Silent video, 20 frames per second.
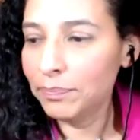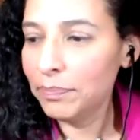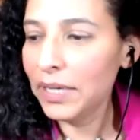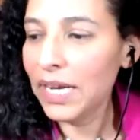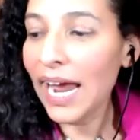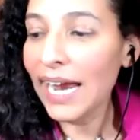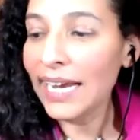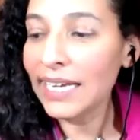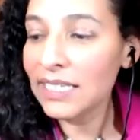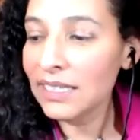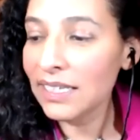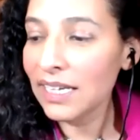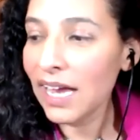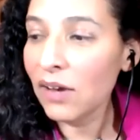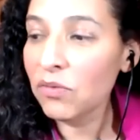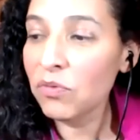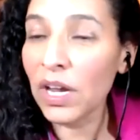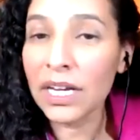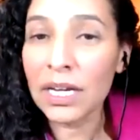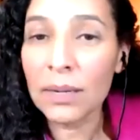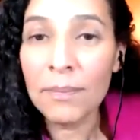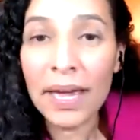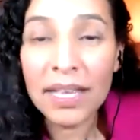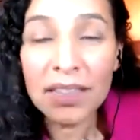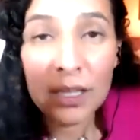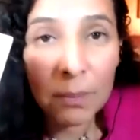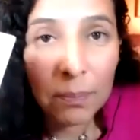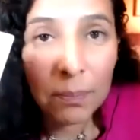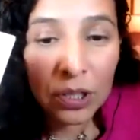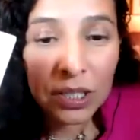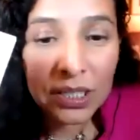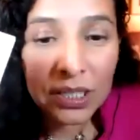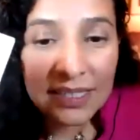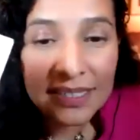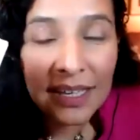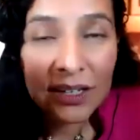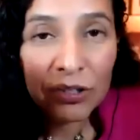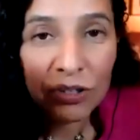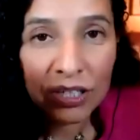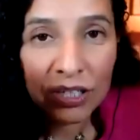but Evelyn, I, I recommend the bullets
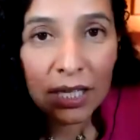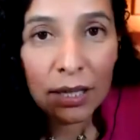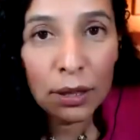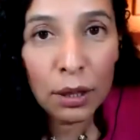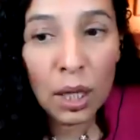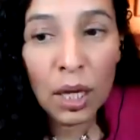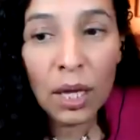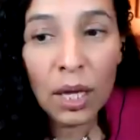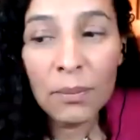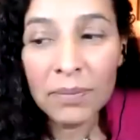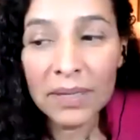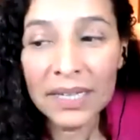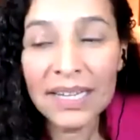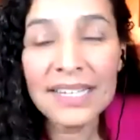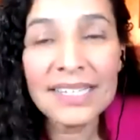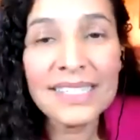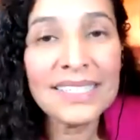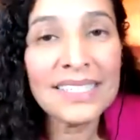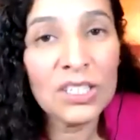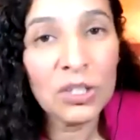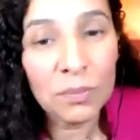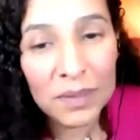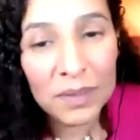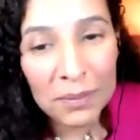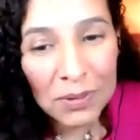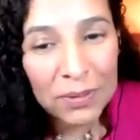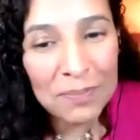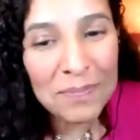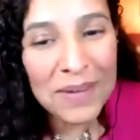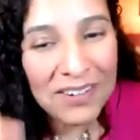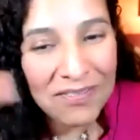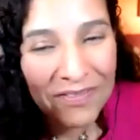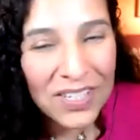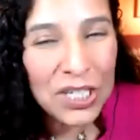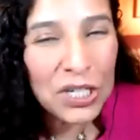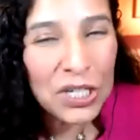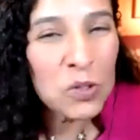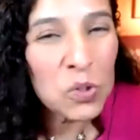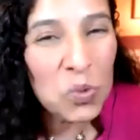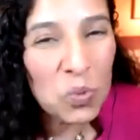underneath because you'll be able to make
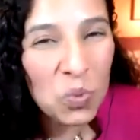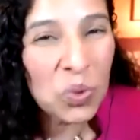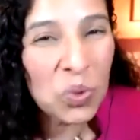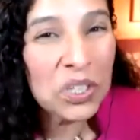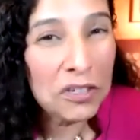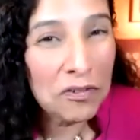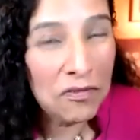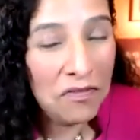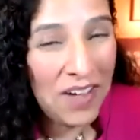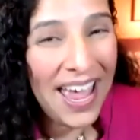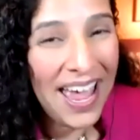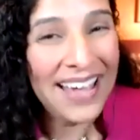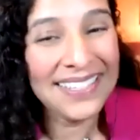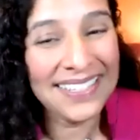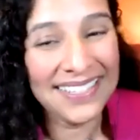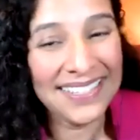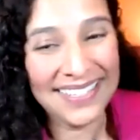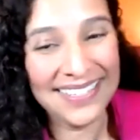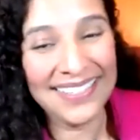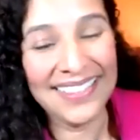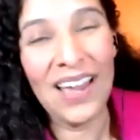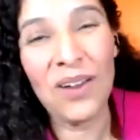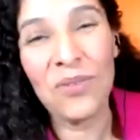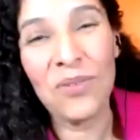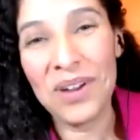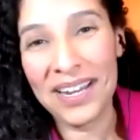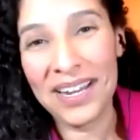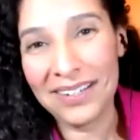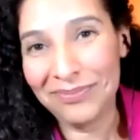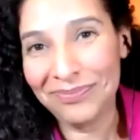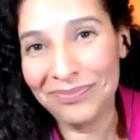videos really fast that way.